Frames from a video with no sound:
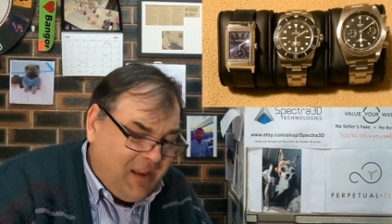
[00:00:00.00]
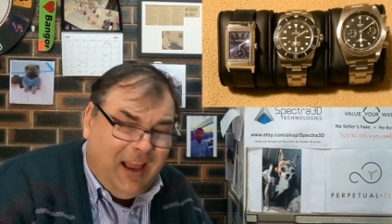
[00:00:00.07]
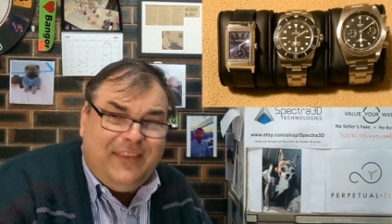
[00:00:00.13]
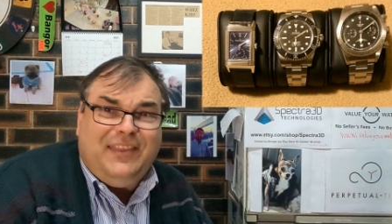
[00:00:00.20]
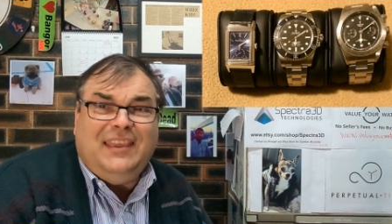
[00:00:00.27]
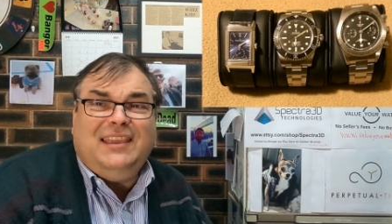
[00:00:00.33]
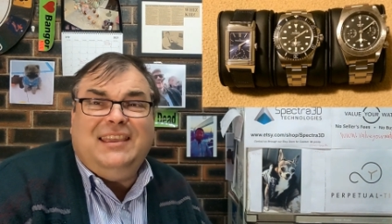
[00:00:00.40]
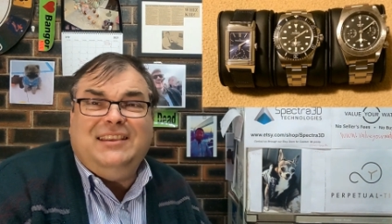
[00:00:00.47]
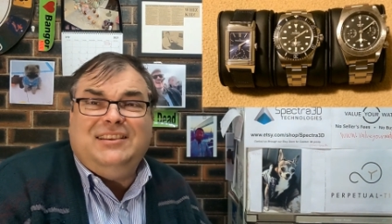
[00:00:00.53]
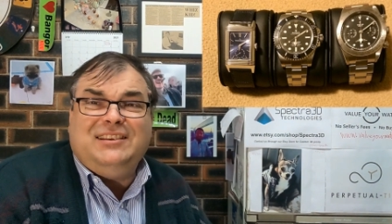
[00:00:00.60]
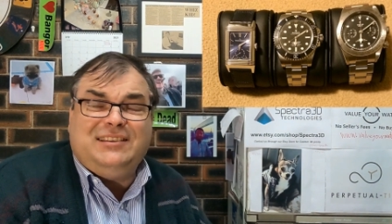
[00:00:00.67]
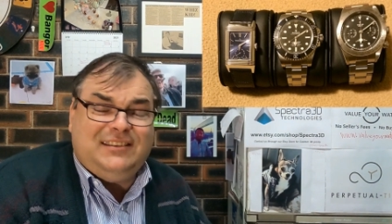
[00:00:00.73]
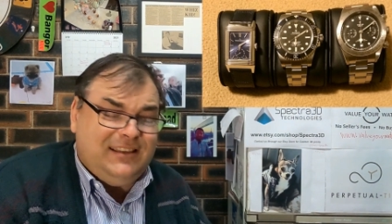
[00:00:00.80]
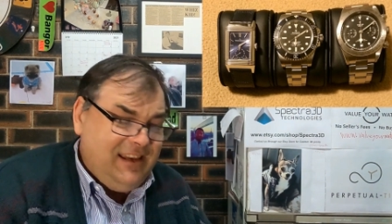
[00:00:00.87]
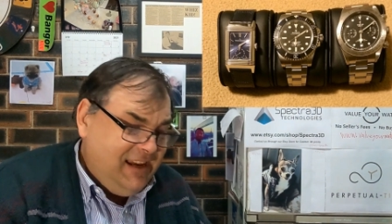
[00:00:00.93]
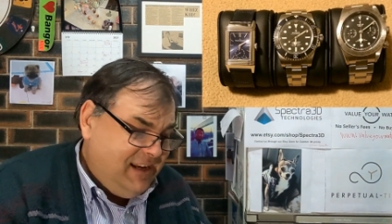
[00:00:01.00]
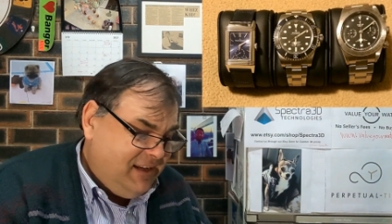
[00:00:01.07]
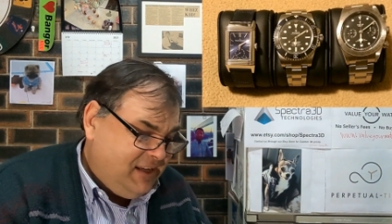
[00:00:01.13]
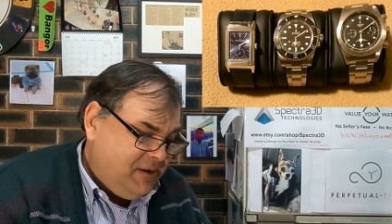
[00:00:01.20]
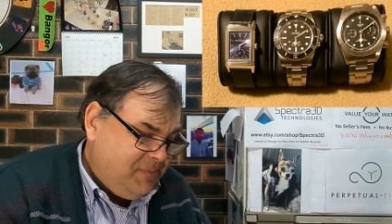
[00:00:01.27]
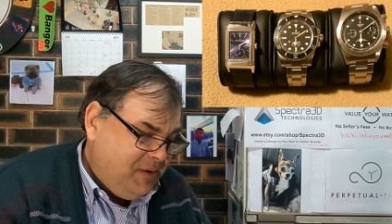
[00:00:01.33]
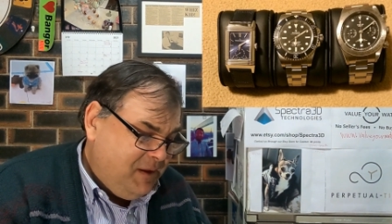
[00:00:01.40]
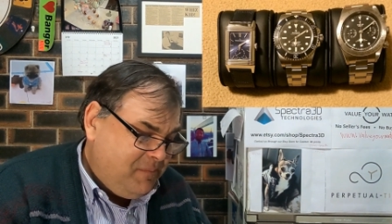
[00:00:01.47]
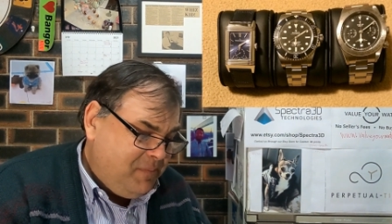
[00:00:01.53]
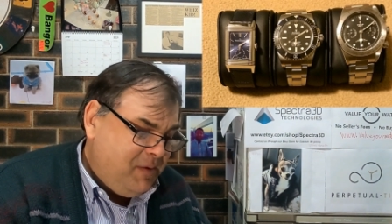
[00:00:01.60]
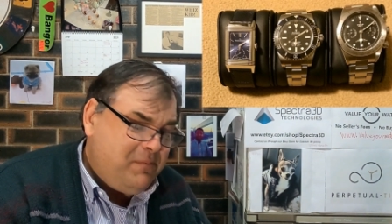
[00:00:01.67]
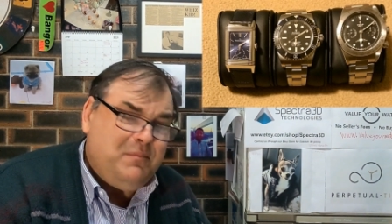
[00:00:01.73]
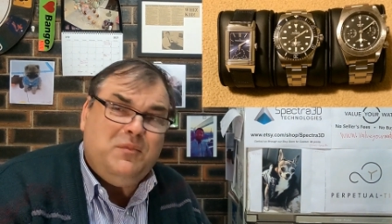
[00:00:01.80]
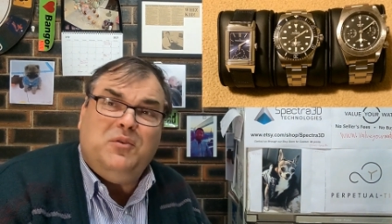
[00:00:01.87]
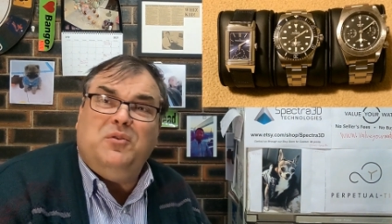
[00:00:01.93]
I think he just needed to be a
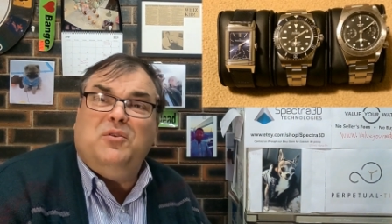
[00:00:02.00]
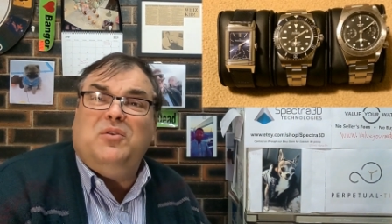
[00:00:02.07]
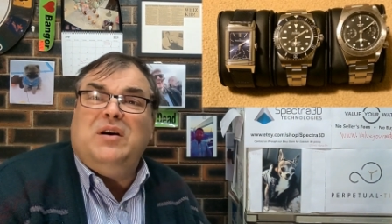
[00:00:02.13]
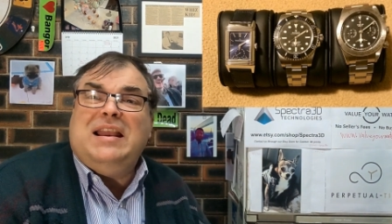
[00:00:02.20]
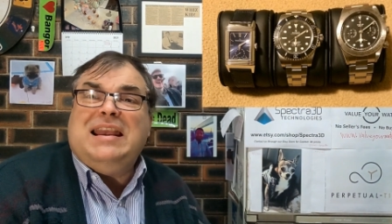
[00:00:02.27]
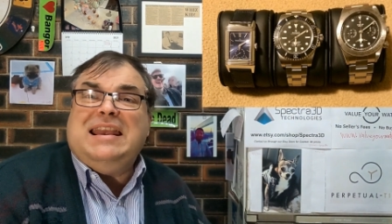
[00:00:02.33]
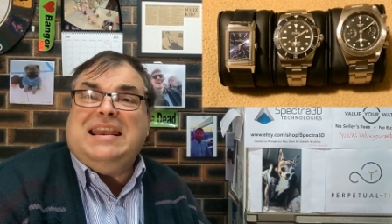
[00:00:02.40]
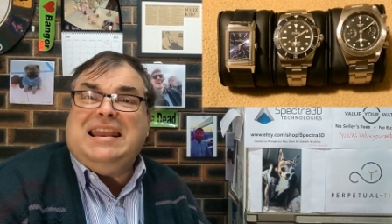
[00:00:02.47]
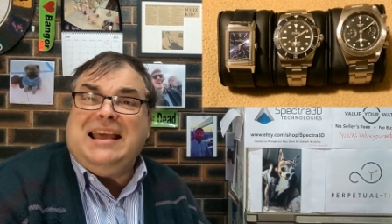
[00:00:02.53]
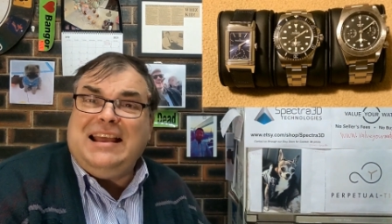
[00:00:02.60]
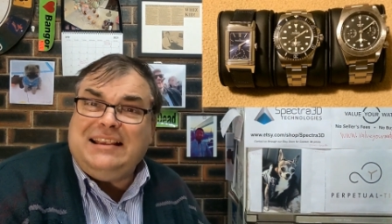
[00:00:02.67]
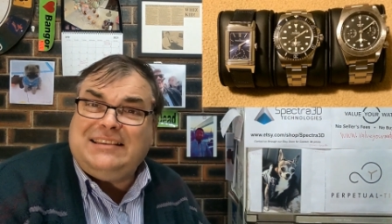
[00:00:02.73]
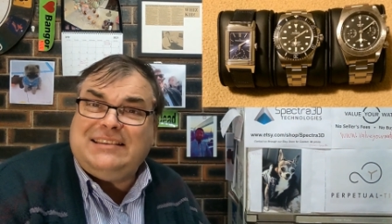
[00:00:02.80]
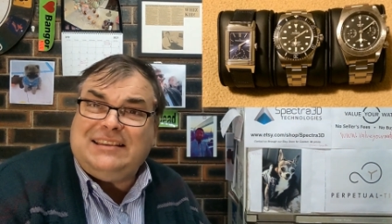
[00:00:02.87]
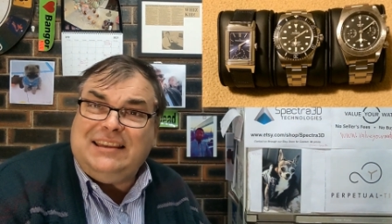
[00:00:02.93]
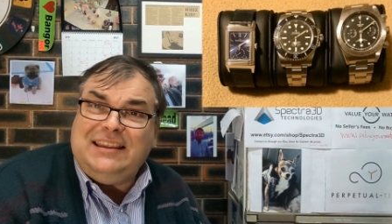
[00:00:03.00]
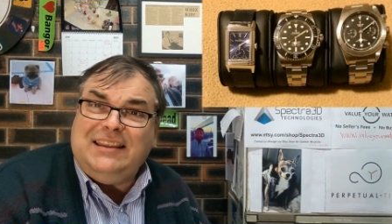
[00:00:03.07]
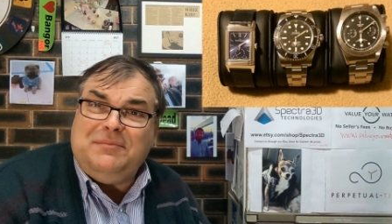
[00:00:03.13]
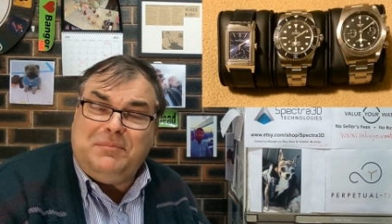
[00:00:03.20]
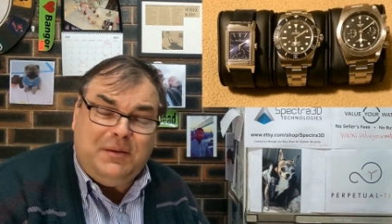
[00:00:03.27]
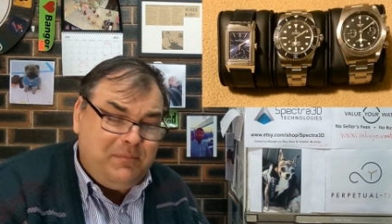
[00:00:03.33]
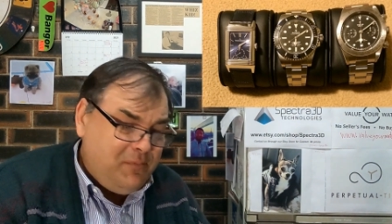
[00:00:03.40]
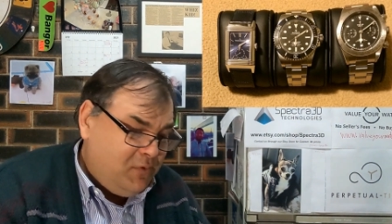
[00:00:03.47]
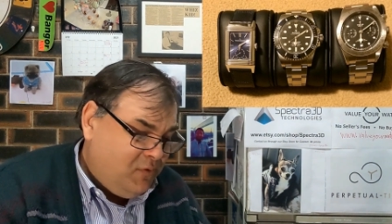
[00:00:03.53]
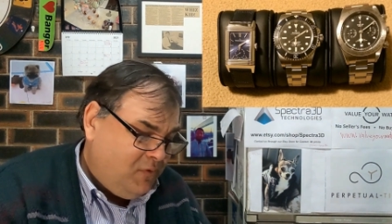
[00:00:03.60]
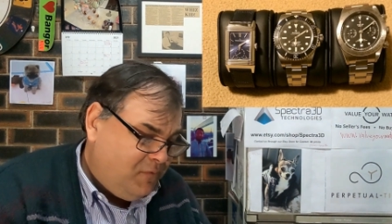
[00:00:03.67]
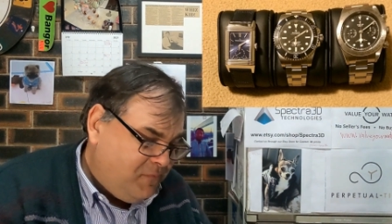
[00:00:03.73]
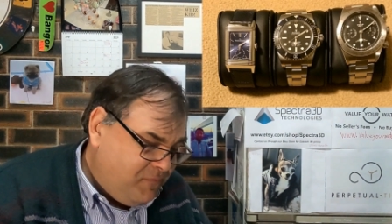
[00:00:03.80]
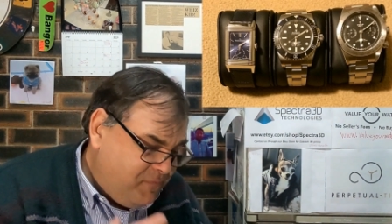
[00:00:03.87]
bit more nasty, a bit more